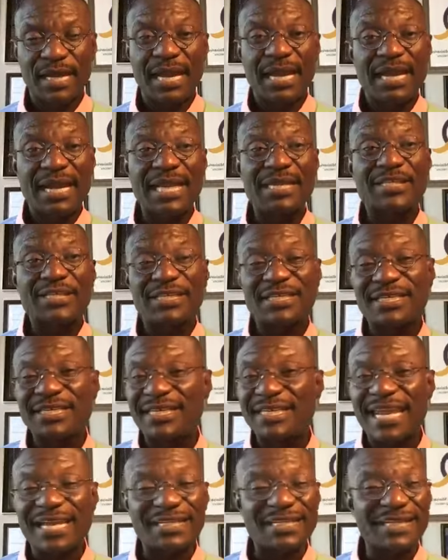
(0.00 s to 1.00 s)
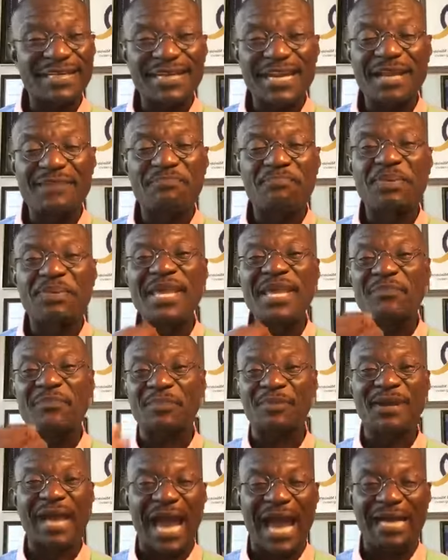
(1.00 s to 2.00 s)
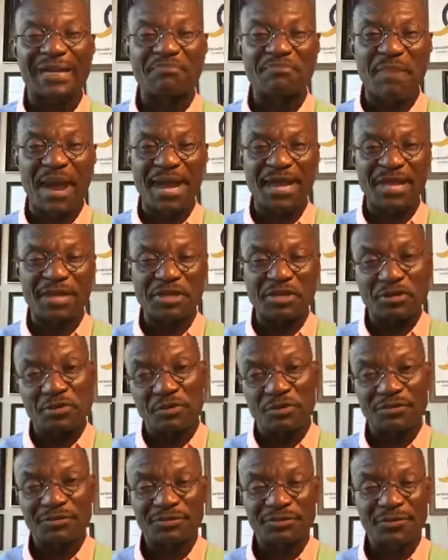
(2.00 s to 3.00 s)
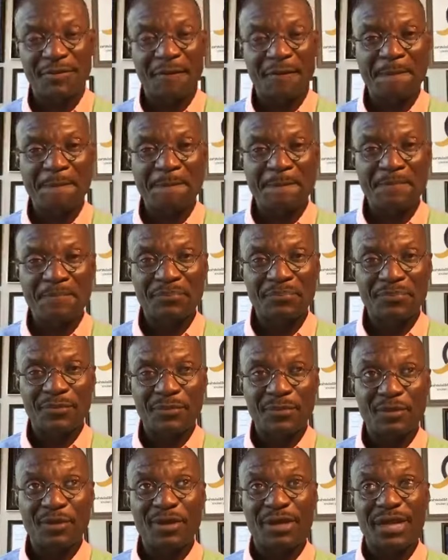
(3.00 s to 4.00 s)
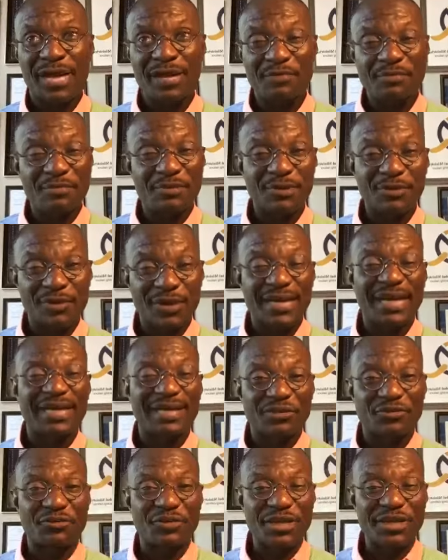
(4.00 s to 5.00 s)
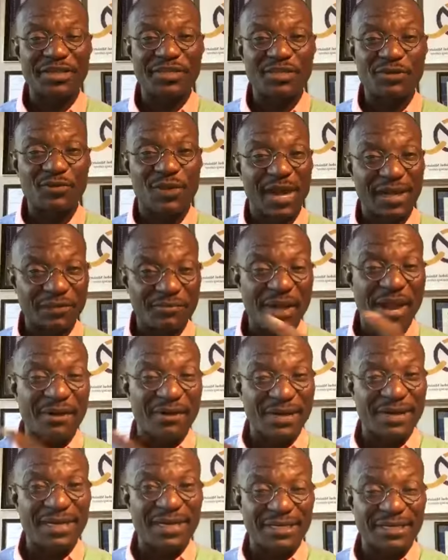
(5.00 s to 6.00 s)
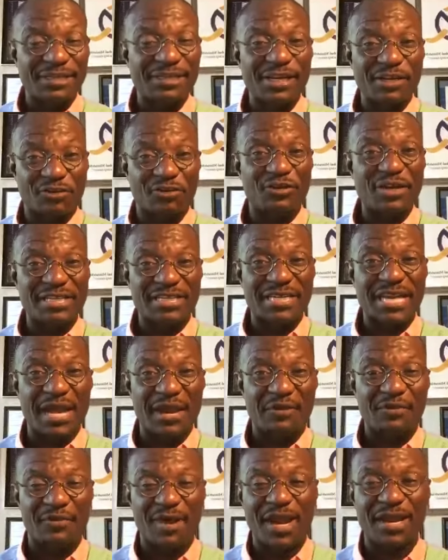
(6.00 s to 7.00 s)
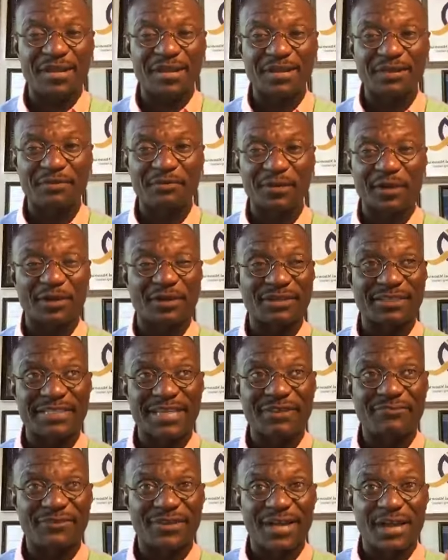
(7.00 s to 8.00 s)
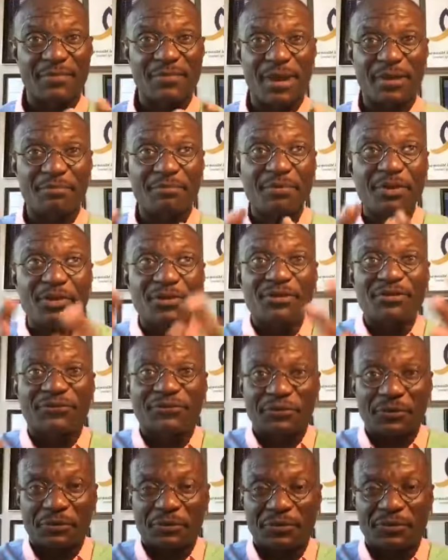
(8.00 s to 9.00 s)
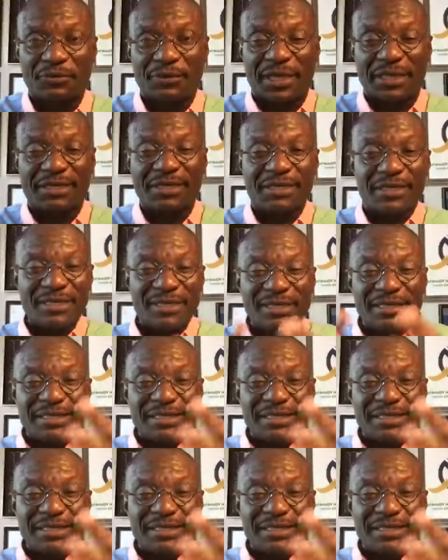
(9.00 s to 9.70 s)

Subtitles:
And let people admire you. Look at the trees. You are admiring the trees now, right? Because they've come out beautiful and